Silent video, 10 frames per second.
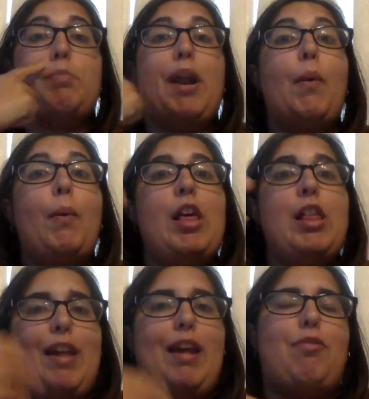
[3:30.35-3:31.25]
But I really
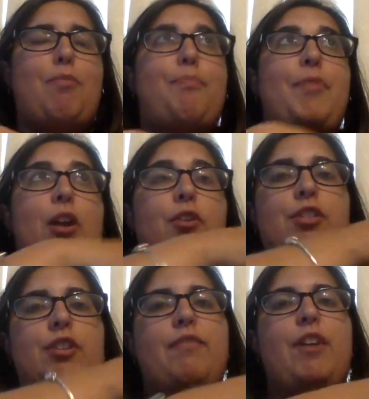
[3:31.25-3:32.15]
like not only
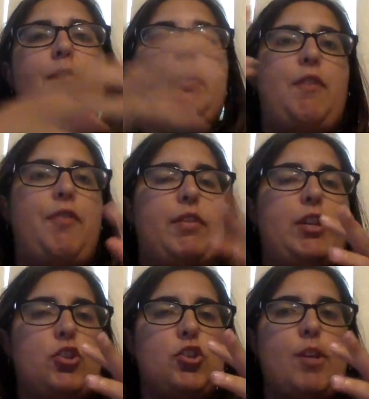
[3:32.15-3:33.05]
the development of their
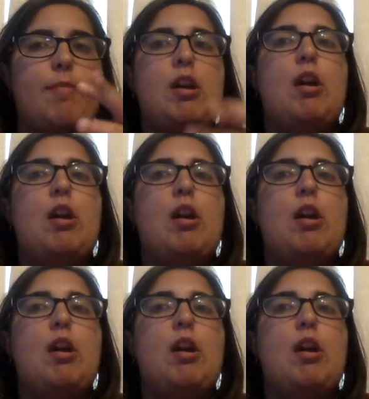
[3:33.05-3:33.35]
relationship,